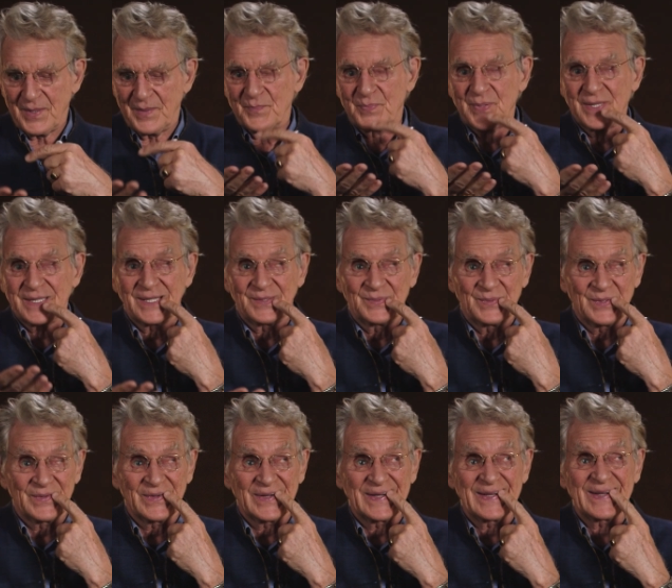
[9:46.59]
imprinted
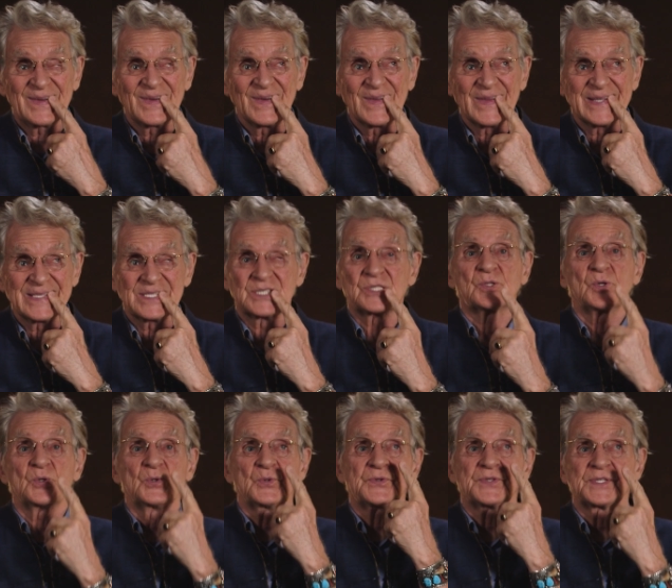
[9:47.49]
with what he called his
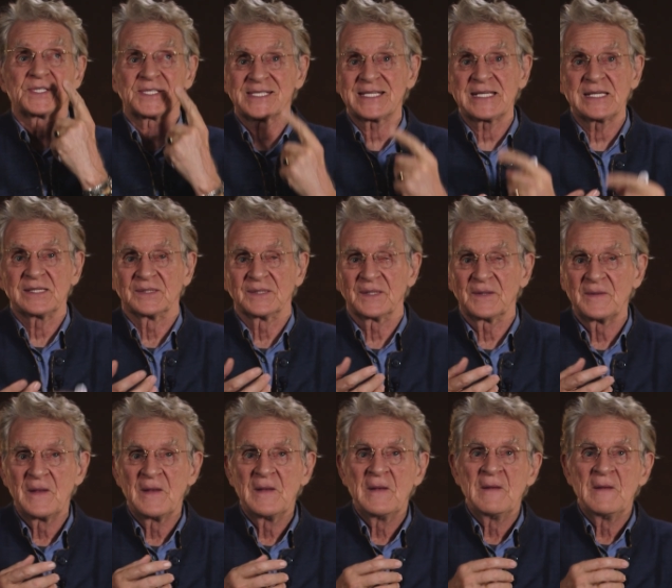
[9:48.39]
tooth seal.